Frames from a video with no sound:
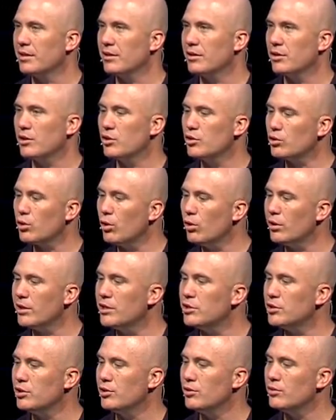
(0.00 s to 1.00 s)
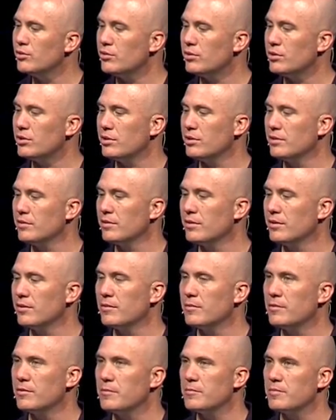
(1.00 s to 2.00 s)
control issues
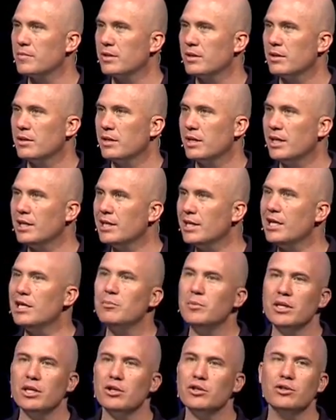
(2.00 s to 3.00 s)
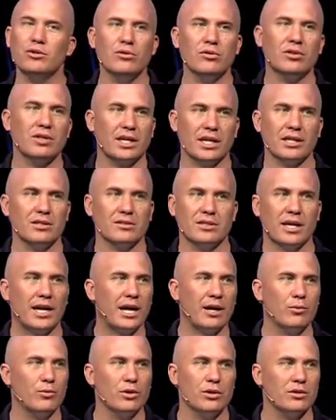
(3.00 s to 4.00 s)
can lead me to do things that
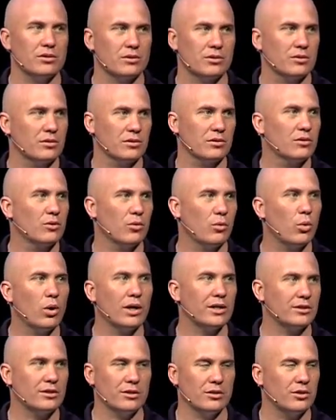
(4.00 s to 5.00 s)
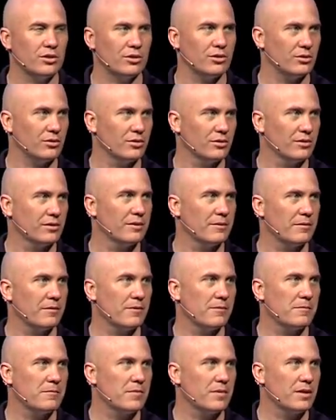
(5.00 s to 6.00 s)
I wouldn't want to do.
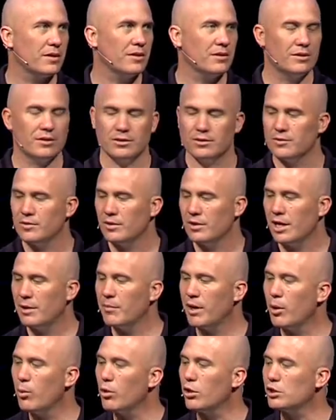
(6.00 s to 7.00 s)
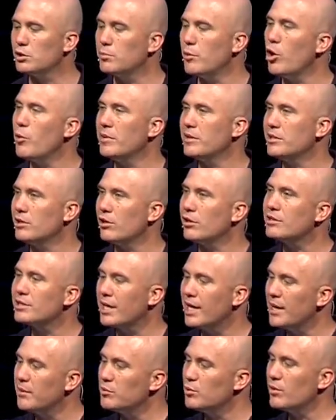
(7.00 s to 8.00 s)
At my worst moments, there are
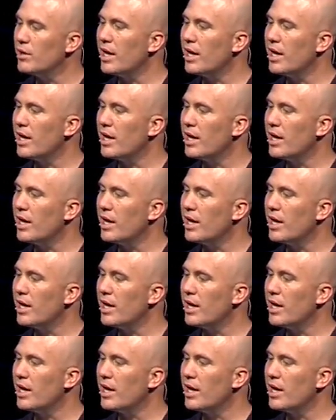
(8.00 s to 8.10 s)
times when